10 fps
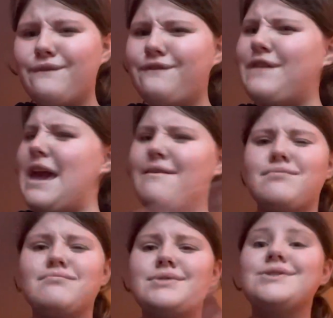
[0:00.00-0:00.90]
fave.
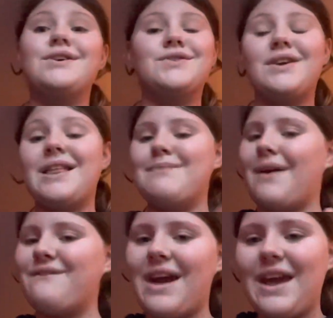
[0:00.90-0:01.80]
I'm so sorry, they're my
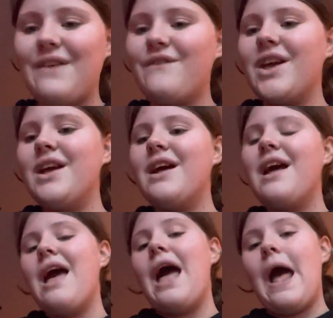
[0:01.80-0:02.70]
fave.
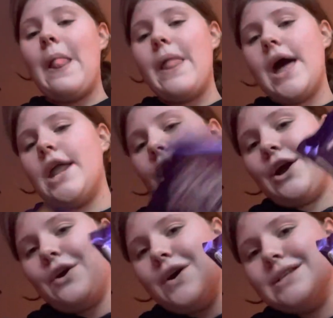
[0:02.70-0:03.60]
And then I
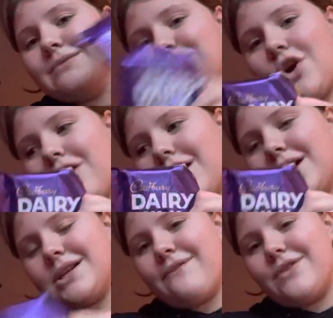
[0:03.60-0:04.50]
got some
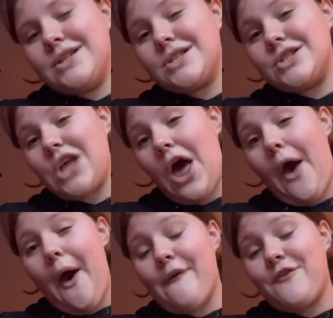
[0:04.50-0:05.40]
chocolate
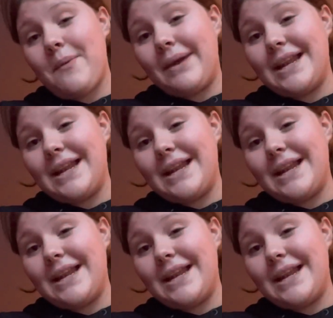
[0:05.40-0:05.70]
for me